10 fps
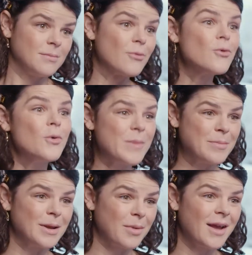before
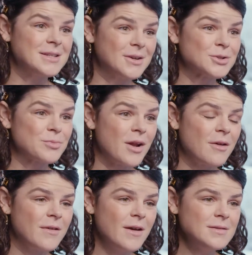people apply to
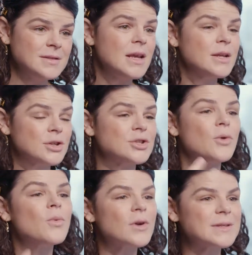Entrepreneur First to
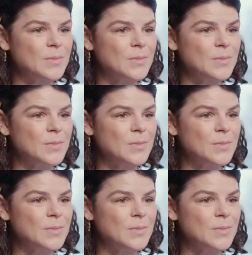show what is